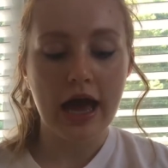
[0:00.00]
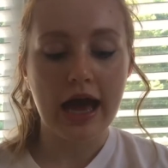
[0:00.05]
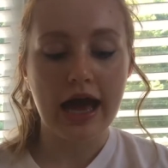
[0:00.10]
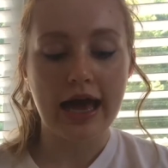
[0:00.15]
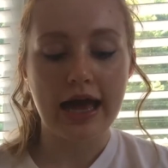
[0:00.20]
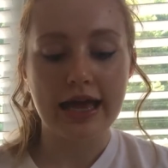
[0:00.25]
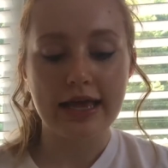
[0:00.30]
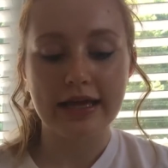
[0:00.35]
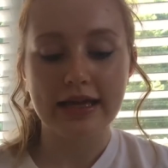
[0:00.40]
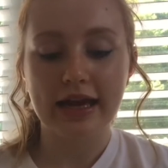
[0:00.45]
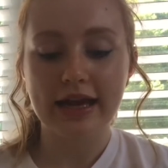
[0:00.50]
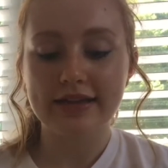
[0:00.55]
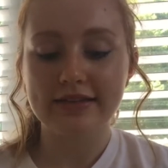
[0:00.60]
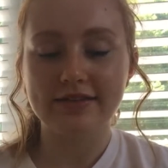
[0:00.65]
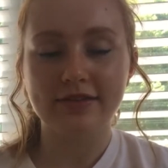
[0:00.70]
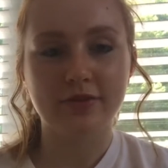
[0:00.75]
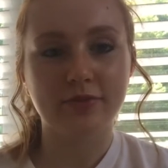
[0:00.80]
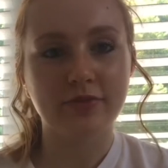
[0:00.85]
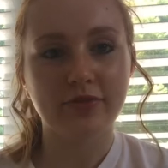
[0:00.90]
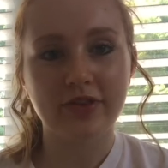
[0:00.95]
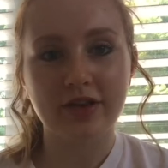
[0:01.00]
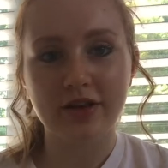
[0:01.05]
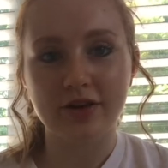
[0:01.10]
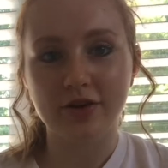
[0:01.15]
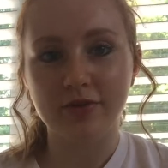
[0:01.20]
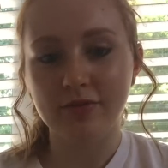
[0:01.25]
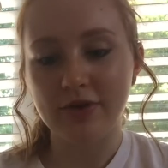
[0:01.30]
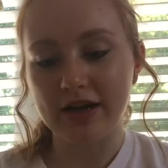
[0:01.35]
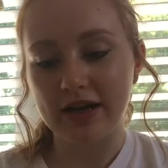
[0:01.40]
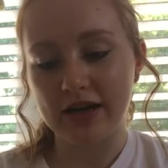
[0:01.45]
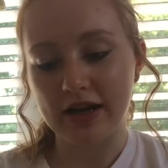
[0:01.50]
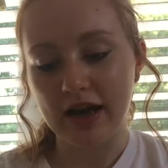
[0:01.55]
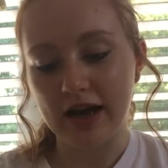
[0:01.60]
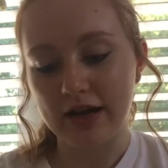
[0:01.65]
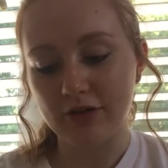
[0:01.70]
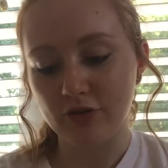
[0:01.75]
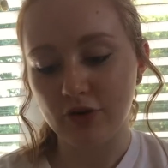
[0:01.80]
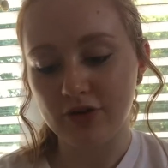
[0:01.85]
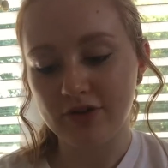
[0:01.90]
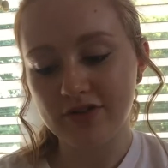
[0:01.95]
I got some of them and
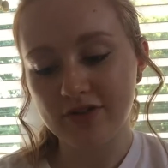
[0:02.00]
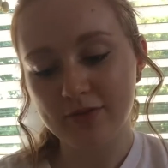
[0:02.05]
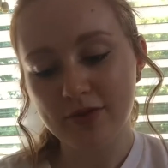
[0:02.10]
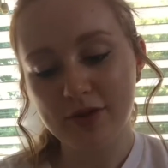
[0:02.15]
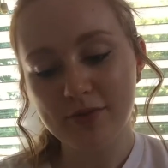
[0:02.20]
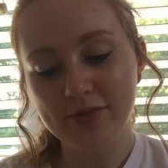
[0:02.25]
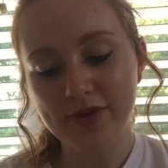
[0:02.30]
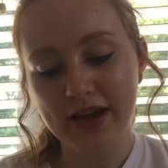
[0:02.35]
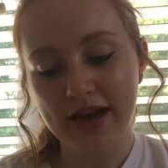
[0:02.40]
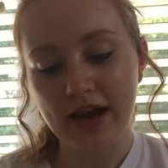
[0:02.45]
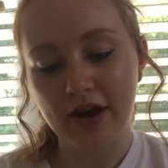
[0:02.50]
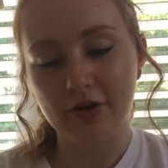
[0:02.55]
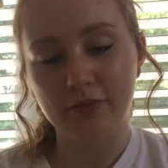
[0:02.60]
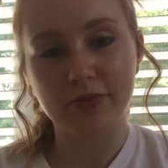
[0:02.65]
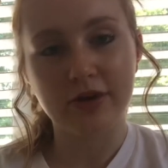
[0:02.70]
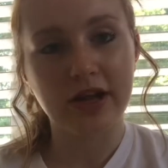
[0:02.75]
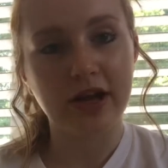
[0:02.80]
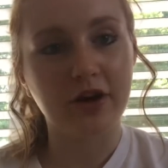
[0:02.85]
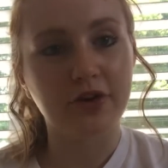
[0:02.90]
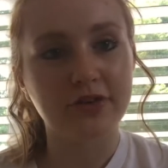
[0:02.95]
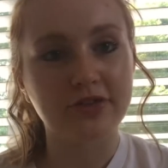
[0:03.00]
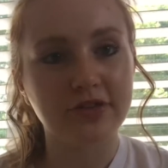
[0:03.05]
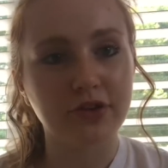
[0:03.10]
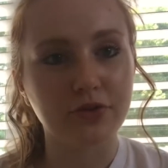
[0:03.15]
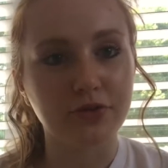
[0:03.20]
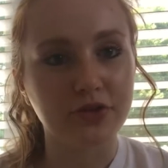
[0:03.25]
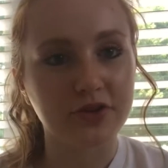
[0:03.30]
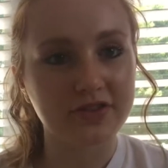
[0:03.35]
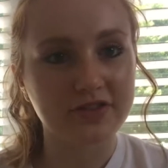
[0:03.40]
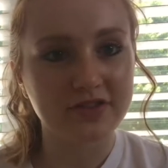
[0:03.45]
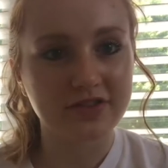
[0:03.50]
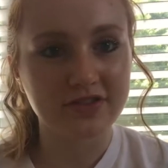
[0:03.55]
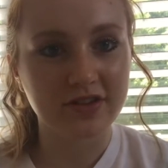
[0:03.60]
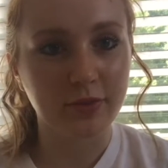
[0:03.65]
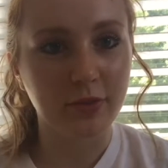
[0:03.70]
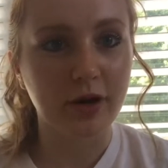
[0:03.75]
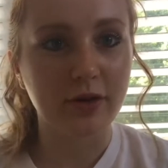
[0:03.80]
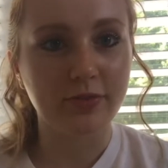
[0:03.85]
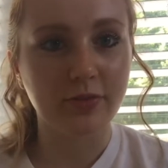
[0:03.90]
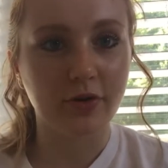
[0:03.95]
I wrote some of them down, but I also looked
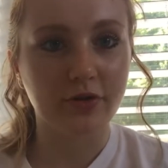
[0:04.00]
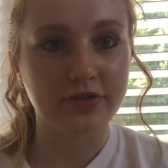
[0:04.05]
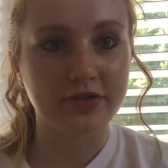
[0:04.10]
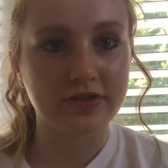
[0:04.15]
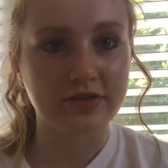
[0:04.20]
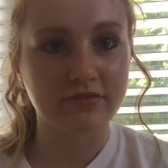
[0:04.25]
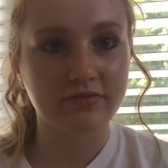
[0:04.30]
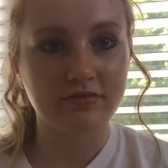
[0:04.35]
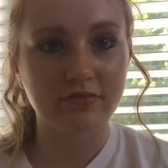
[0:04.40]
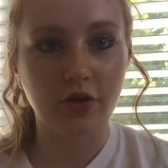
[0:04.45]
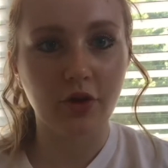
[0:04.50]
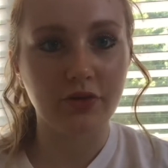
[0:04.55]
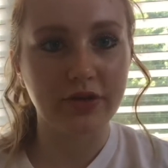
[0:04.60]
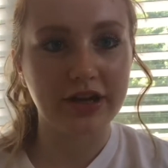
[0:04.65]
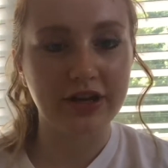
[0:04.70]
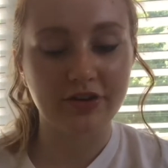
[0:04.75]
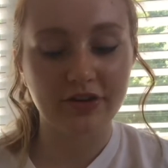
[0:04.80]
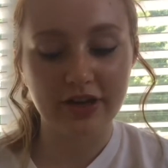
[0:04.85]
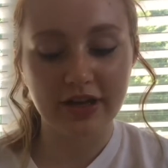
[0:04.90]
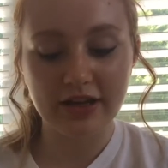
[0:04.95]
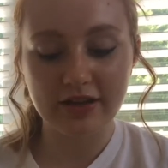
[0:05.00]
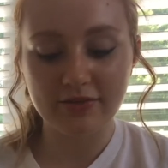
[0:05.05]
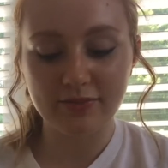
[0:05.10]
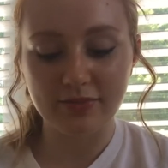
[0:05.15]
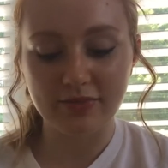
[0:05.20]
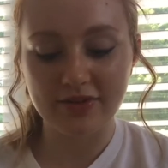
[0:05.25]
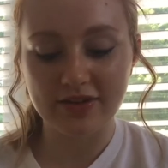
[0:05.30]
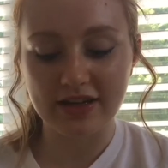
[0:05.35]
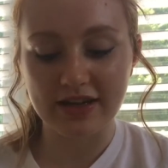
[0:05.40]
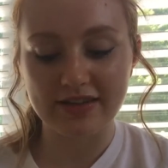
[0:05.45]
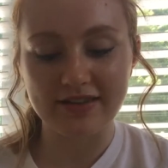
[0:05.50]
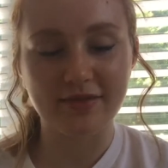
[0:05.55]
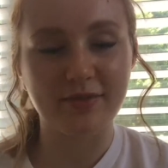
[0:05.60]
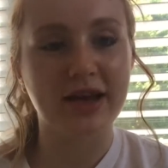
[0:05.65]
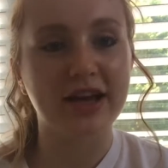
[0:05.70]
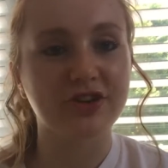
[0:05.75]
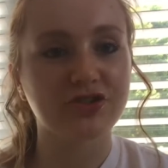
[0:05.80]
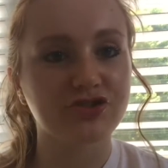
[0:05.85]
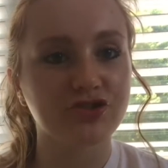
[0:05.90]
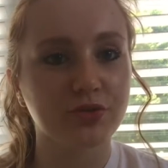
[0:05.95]
some up on the internet to get some
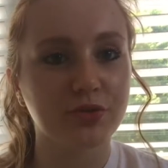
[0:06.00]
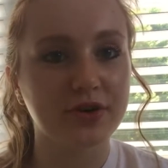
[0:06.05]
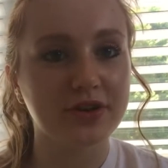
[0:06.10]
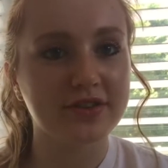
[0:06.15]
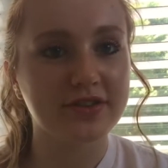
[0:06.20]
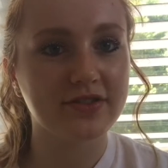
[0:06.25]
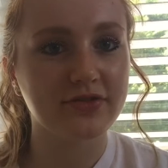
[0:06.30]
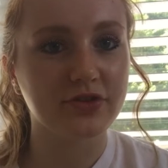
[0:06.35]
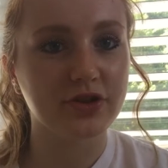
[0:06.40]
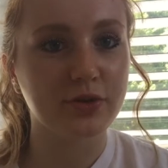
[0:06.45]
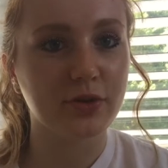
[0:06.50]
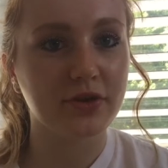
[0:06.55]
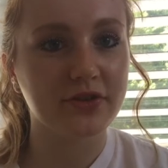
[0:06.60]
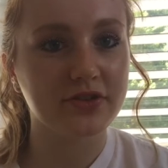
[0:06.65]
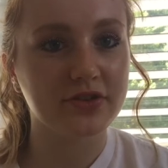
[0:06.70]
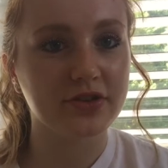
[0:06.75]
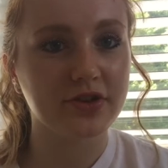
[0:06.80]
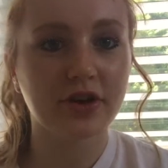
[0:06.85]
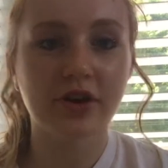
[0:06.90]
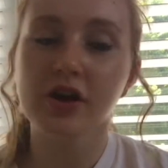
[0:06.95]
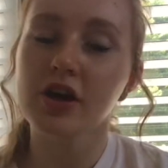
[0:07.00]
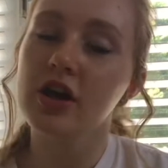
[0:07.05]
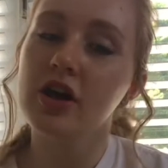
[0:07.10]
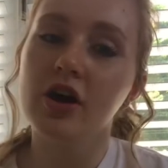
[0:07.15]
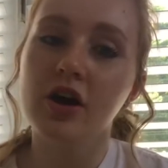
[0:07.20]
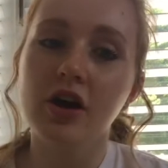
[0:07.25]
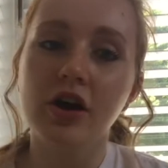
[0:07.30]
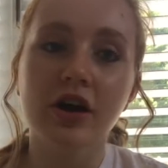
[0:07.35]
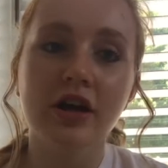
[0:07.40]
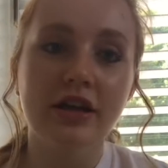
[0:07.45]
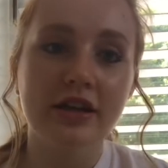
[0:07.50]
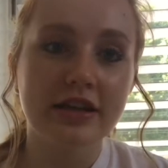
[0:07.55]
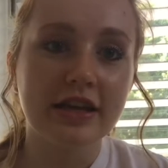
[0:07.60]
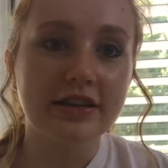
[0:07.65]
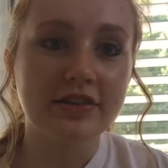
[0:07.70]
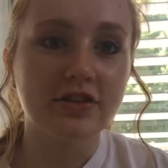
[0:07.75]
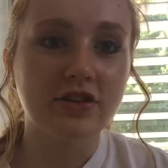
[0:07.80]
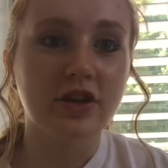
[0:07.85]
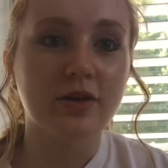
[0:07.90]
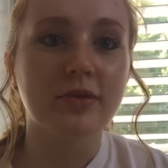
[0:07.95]
extra ones for you all to get
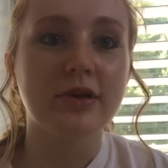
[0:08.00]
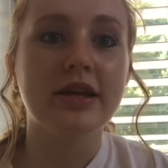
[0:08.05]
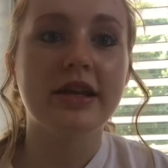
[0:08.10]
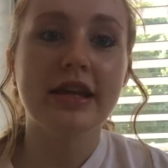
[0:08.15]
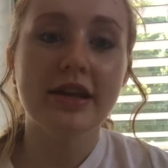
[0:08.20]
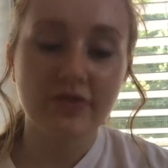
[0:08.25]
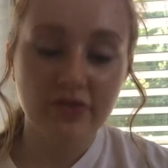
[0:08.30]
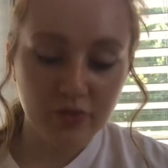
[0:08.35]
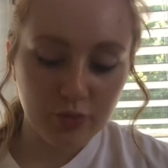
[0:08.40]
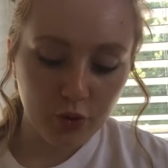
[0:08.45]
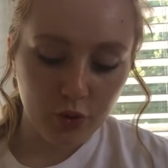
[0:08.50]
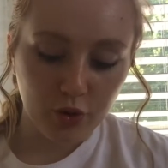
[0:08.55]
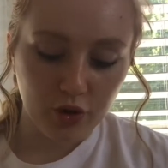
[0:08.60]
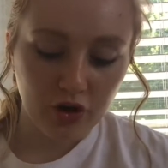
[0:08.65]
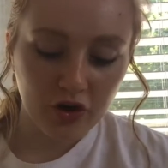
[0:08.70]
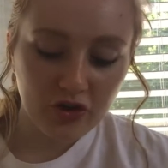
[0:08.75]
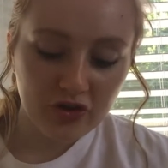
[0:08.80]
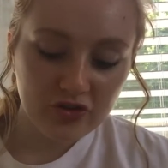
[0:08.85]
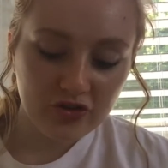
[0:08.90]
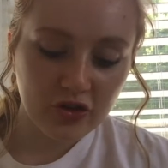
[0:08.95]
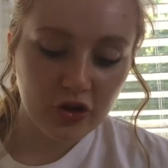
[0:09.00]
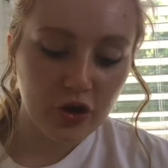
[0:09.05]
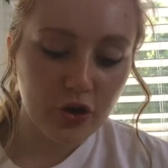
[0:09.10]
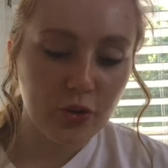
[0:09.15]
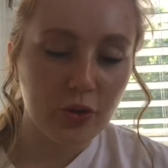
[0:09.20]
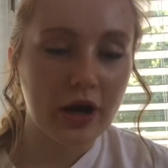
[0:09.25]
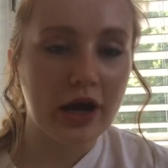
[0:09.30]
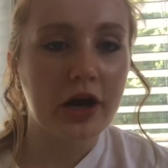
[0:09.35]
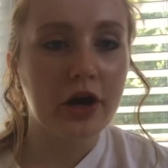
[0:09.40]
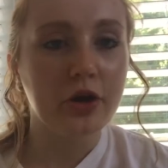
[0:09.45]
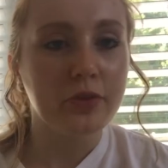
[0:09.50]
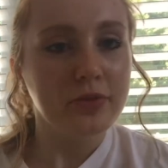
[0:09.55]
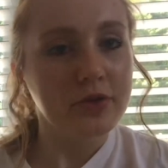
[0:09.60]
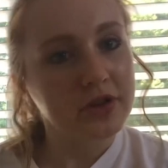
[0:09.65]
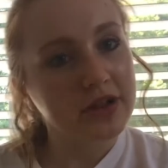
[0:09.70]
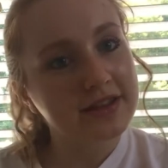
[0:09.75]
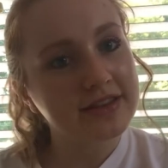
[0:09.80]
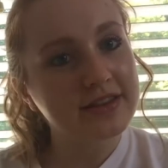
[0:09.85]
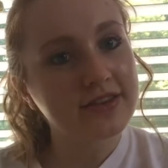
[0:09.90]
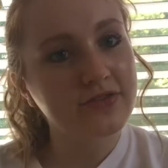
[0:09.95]
to know me even more. So I hope you
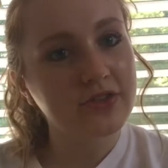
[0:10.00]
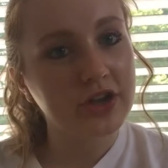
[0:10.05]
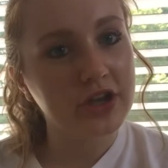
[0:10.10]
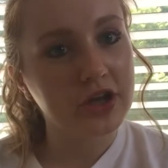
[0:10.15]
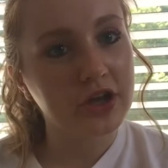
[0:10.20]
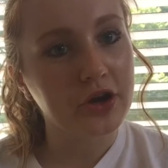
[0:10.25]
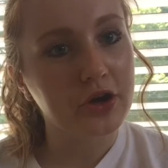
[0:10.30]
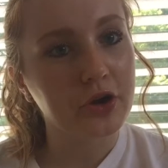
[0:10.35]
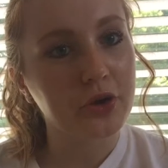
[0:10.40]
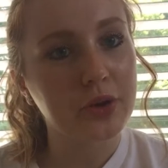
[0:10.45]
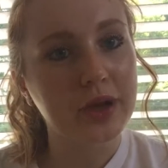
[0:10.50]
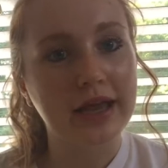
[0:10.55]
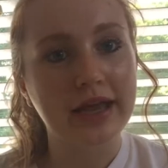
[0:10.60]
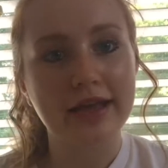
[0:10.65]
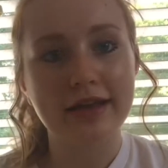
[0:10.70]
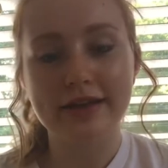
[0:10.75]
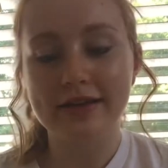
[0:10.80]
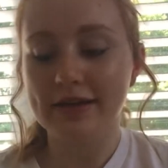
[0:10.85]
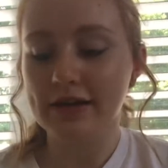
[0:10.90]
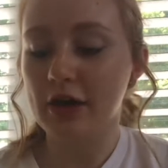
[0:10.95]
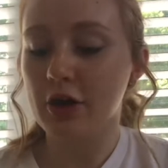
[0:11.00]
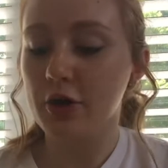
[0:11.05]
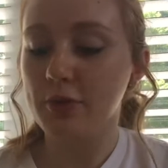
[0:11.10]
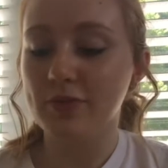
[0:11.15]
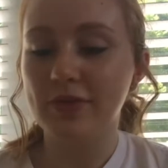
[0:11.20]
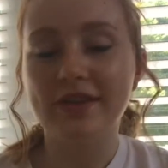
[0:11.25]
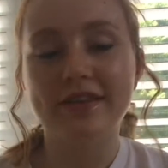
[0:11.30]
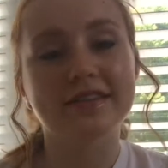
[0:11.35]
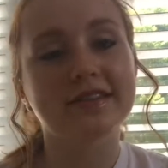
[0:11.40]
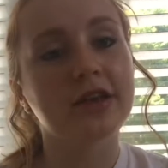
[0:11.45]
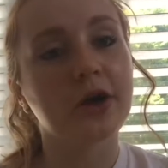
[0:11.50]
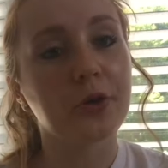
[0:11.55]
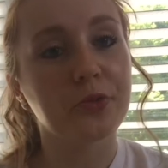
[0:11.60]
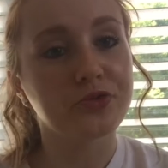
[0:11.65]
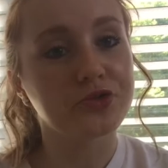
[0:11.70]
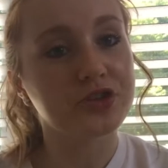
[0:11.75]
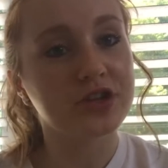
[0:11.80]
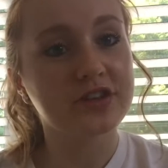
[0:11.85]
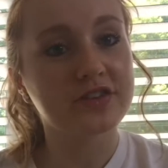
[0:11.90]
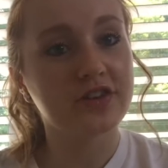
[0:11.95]
like this video, and I hope this
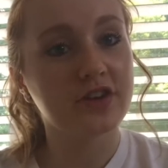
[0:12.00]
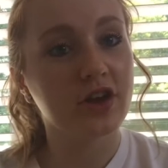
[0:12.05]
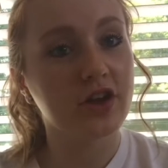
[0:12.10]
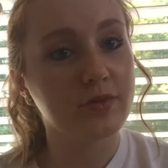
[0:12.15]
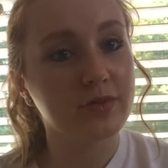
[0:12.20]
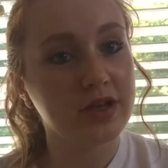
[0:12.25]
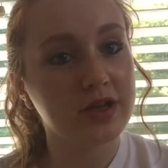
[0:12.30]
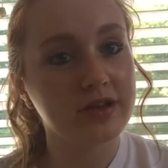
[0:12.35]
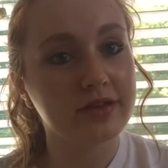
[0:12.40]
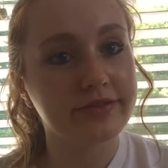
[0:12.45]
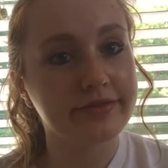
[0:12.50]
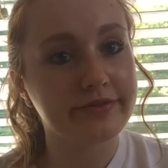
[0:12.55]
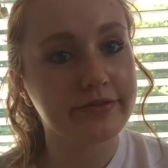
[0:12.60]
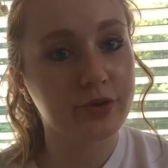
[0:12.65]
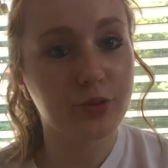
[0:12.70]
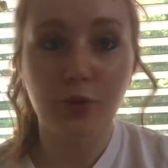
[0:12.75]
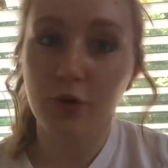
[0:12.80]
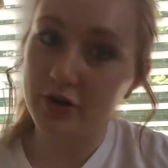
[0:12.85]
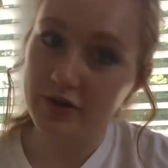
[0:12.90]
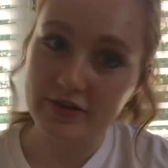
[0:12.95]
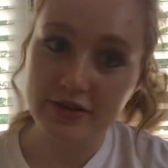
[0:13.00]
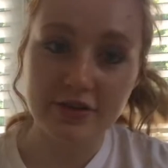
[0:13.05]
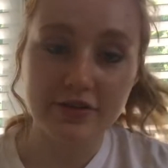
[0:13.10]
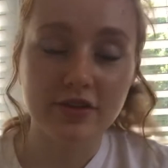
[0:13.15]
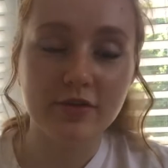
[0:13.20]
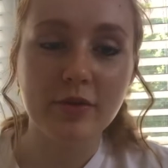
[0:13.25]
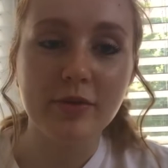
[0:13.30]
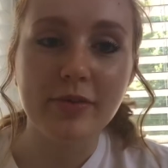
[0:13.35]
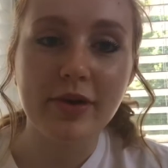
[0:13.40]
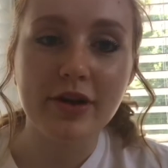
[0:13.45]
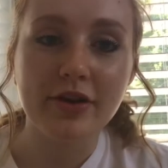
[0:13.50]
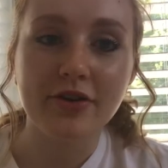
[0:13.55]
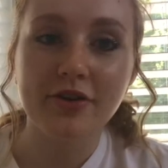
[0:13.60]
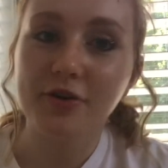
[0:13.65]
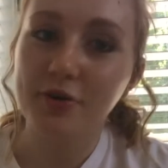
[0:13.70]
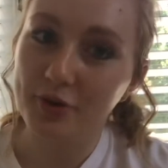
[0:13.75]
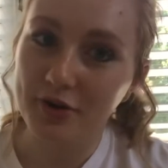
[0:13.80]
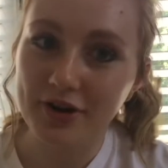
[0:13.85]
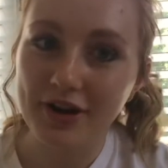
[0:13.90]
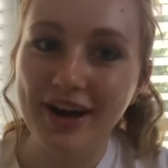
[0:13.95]
helps you get to know me if you want to get to know me better
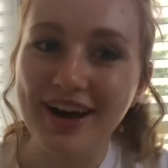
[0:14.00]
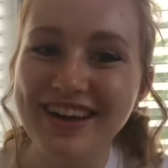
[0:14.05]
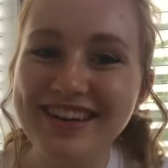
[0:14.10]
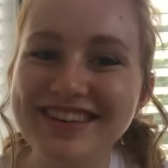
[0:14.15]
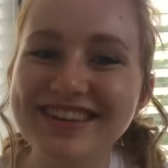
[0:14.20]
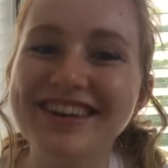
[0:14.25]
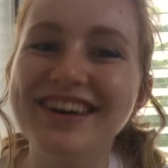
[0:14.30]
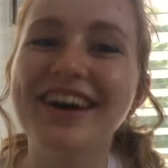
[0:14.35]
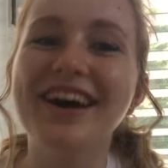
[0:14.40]
or not.